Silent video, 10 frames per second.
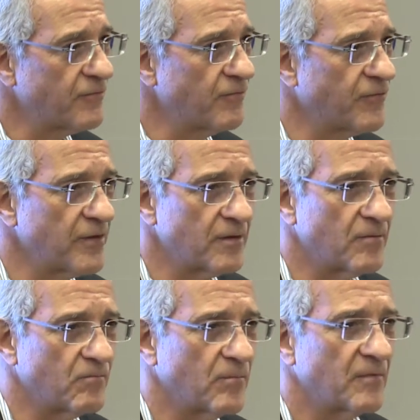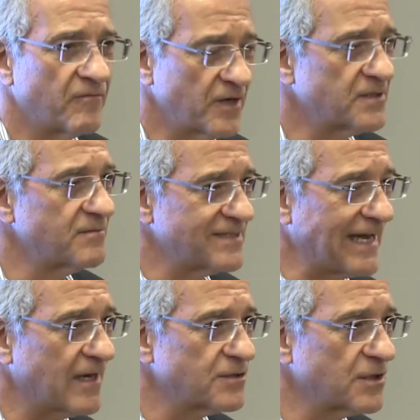of the victims
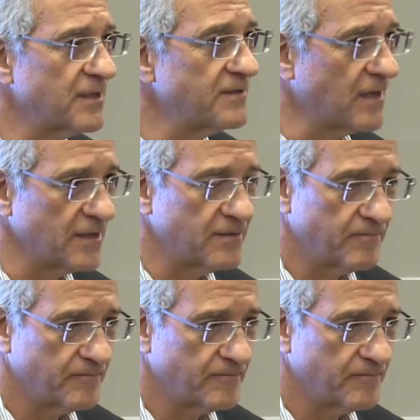actually died.